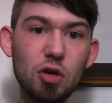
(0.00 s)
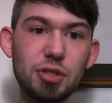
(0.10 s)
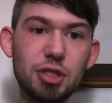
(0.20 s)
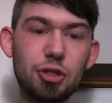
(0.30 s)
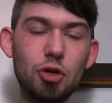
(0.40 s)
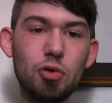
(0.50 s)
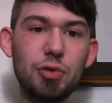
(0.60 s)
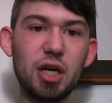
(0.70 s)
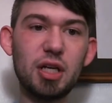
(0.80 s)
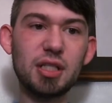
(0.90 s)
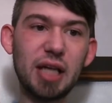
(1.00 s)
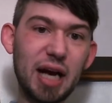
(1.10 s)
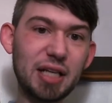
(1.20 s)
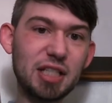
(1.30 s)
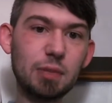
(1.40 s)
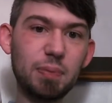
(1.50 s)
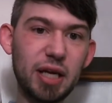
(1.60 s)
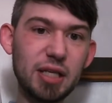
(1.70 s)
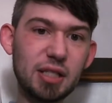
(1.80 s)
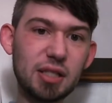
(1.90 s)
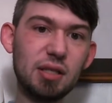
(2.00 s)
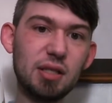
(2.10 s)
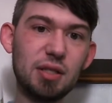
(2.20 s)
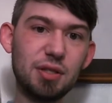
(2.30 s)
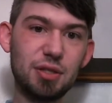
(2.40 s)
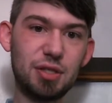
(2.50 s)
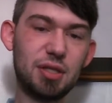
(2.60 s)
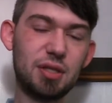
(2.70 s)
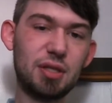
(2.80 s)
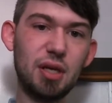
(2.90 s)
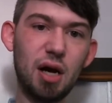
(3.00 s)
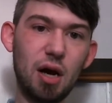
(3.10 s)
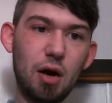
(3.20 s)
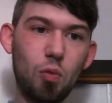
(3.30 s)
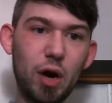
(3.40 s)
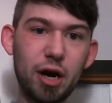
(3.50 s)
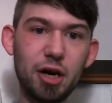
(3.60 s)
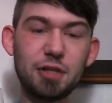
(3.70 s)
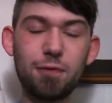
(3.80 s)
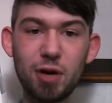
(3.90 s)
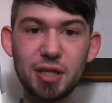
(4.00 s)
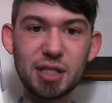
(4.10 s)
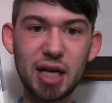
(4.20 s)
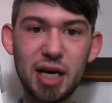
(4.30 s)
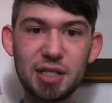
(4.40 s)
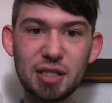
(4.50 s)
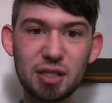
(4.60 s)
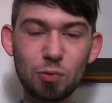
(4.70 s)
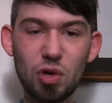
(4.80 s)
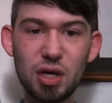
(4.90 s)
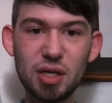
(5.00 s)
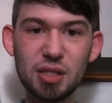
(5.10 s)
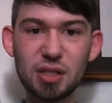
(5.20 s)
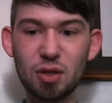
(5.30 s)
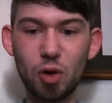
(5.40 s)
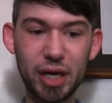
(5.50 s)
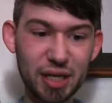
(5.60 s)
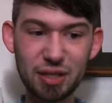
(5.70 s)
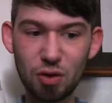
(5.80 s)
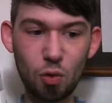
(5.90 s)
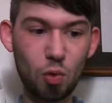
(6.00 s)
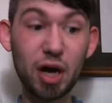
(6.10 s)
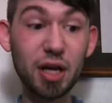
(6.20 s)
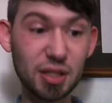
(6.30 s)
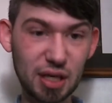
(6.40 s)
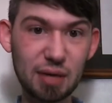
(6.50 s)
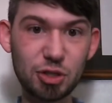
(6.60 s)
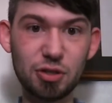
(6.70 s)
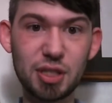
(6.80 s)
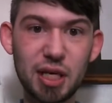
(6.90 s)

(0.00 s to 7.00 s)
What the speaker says: goes to the scientist's place, where his friend the scientist was, I should